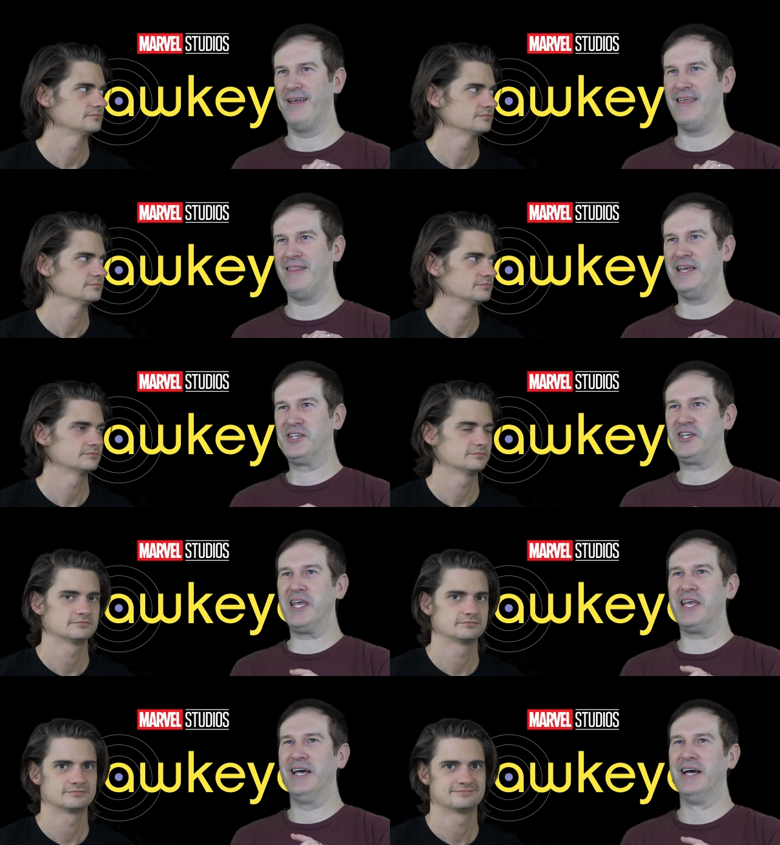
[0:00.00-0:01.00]
Speaker 1: and then
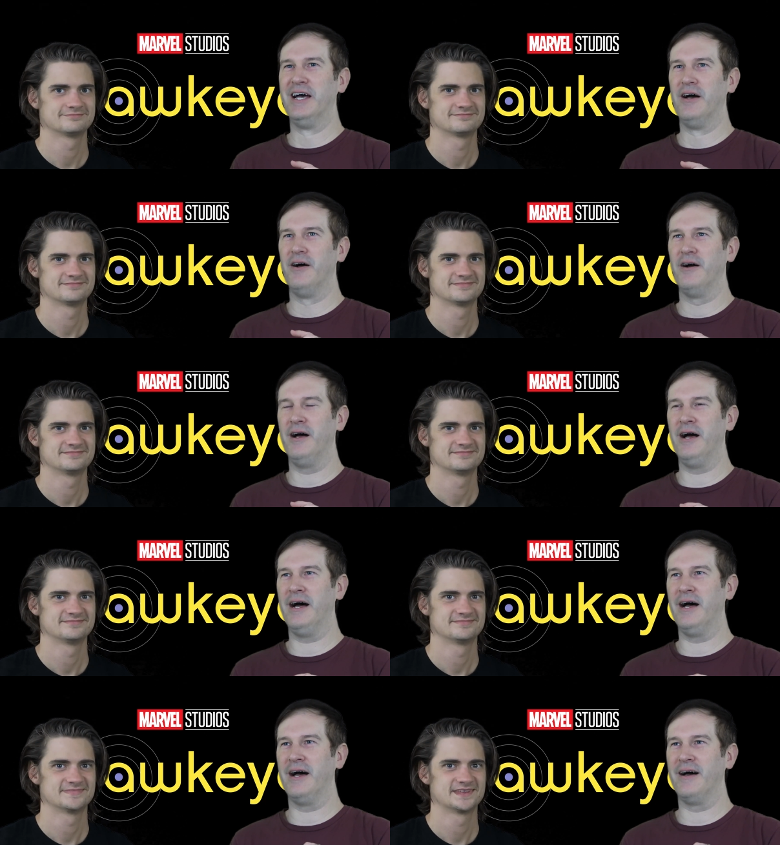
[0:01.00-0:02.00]
she
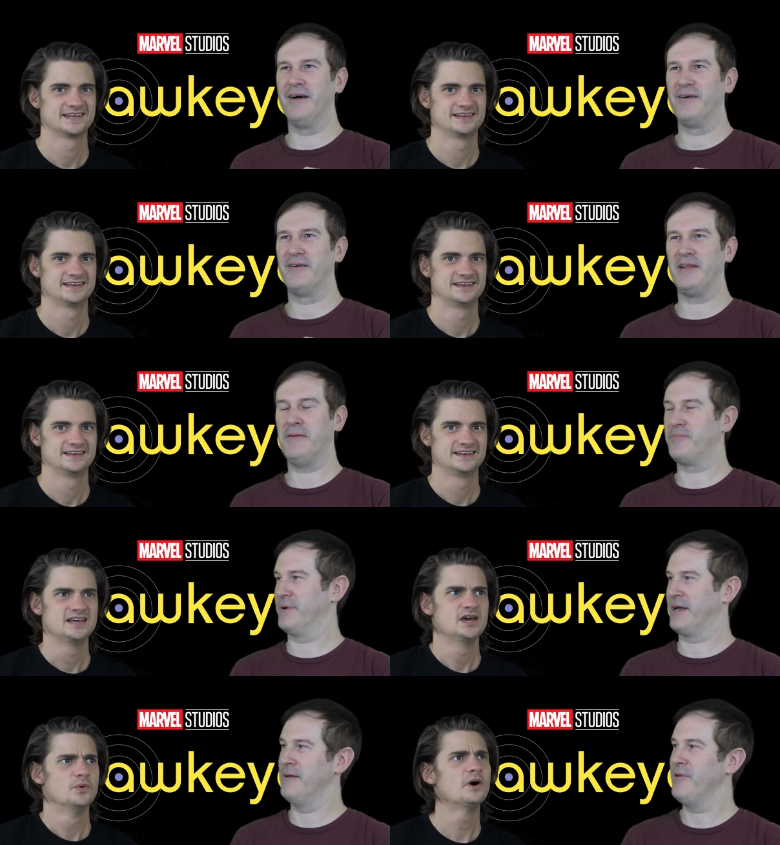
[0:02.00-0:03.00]
uh, I'm
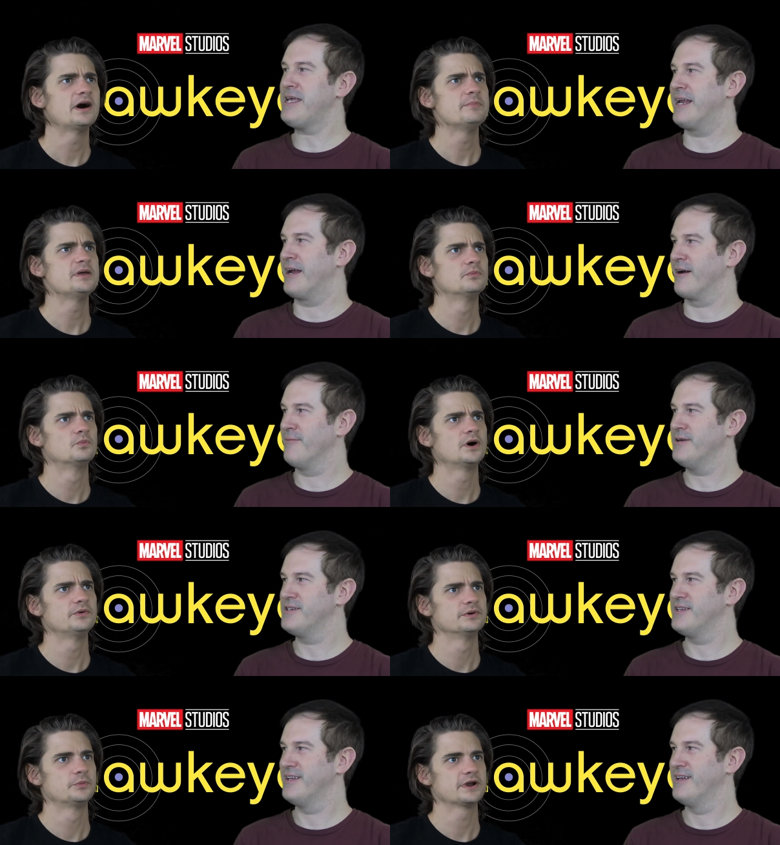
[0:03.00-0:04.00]
kind of well. I mean, here.
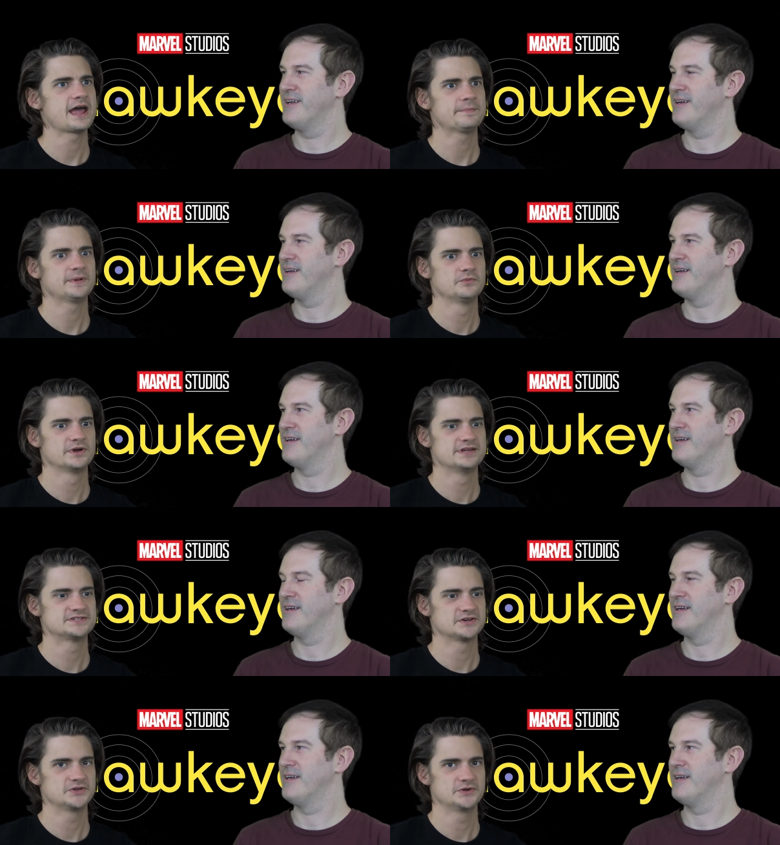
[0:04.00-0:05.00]
well,
Speaker 2: what happened
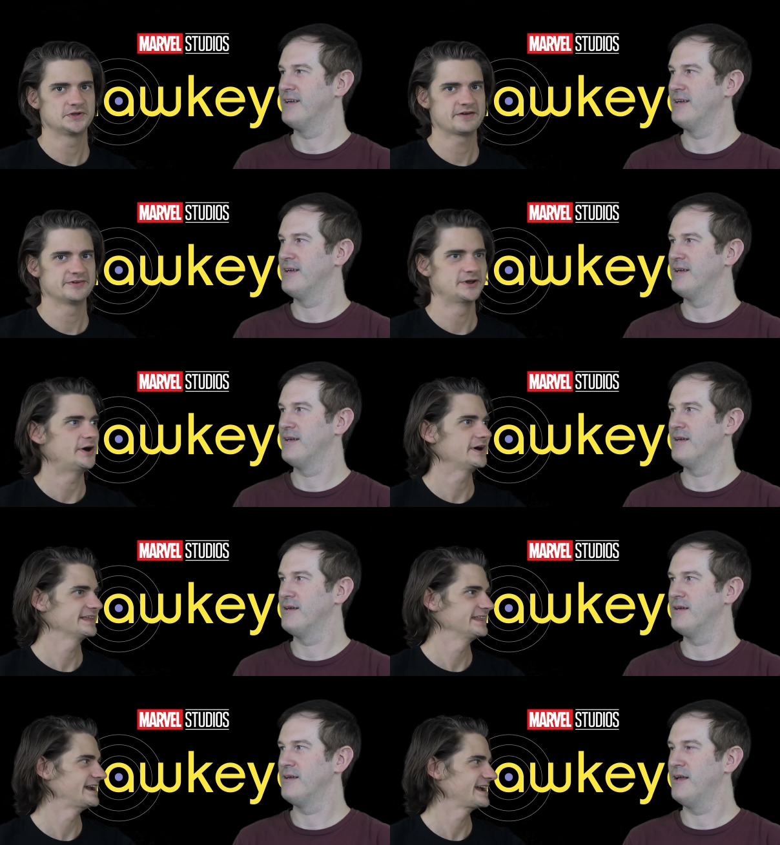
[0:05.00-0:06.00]
was so you, you have a
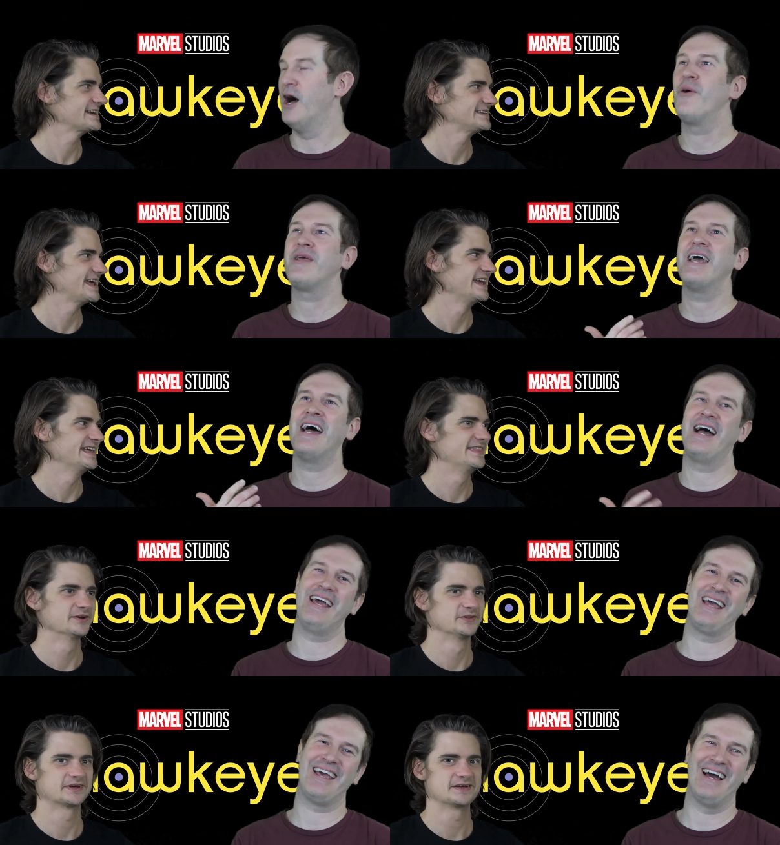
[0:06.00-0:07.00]
dog, and then I guess oh, they, yeah,
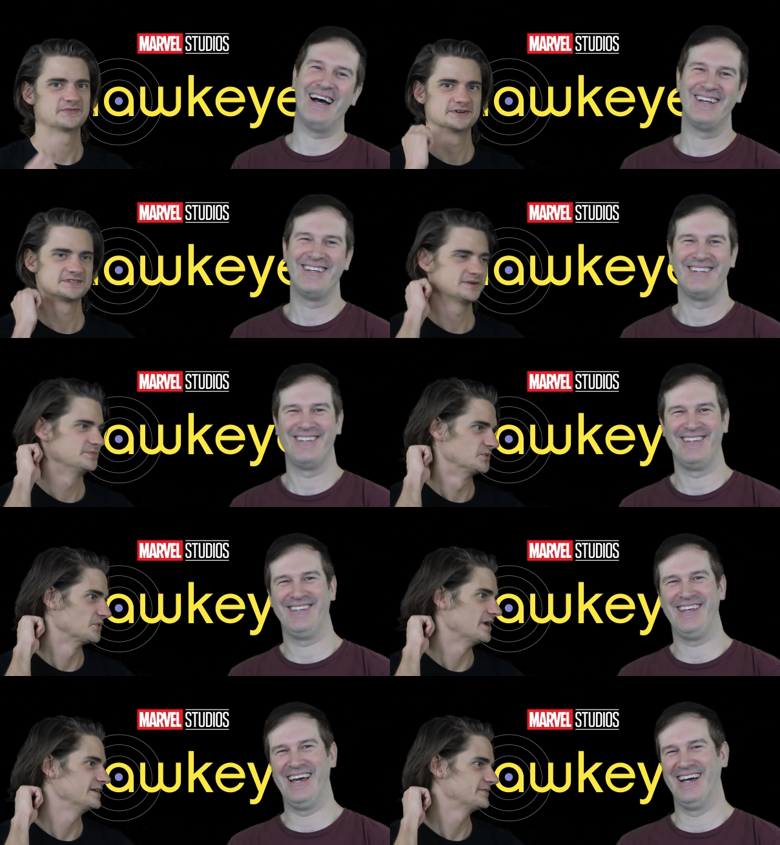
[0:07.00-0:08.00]
they're yeah, looking yeah. for some
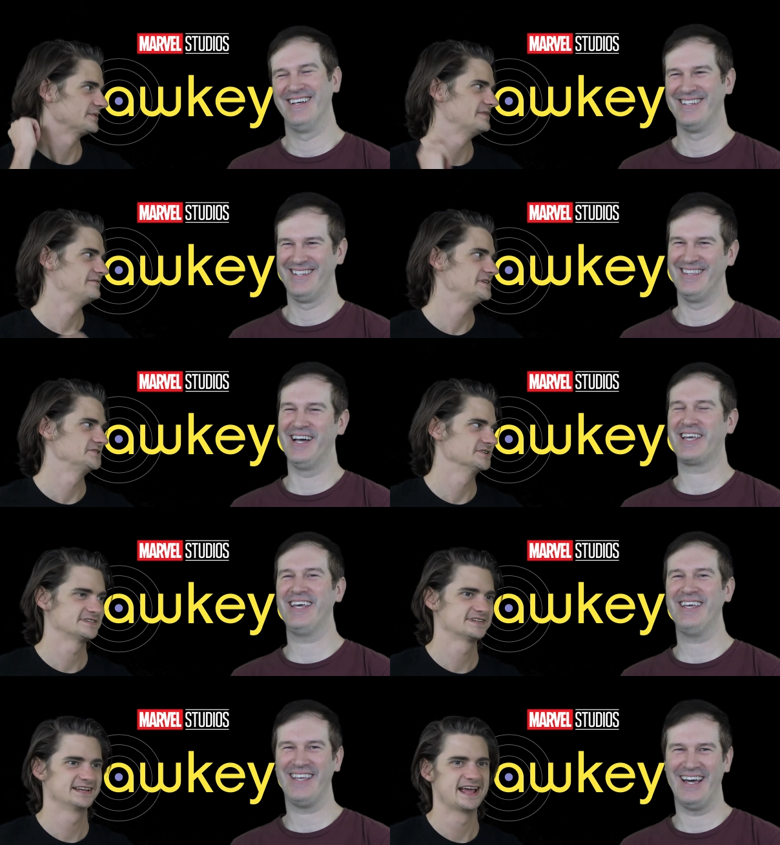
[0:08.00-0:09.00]
ring for the
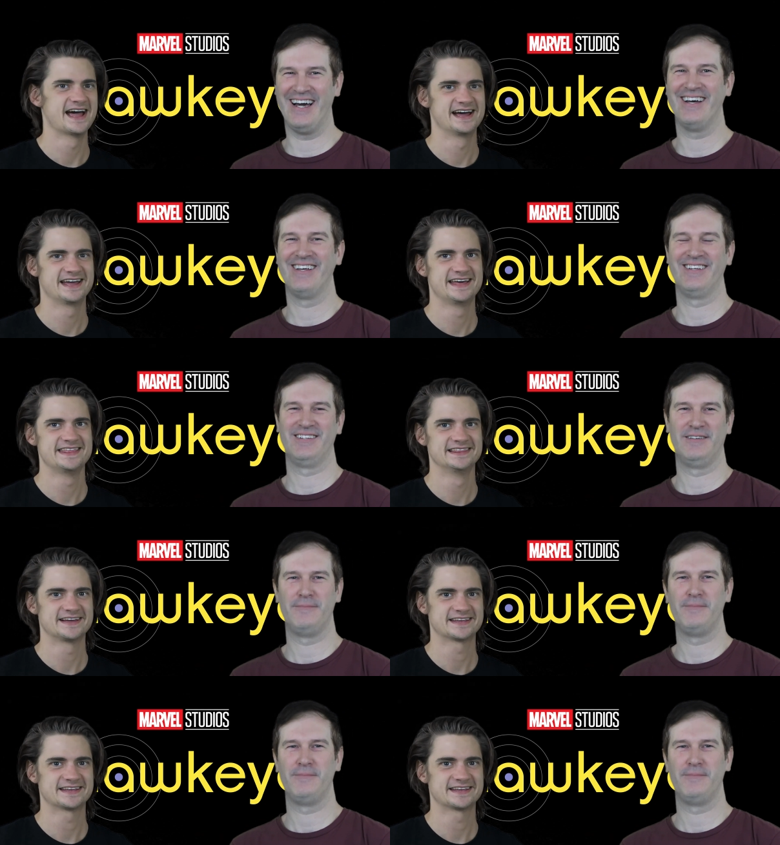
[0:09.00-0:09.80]
Avengers. Lucky, yeah. and then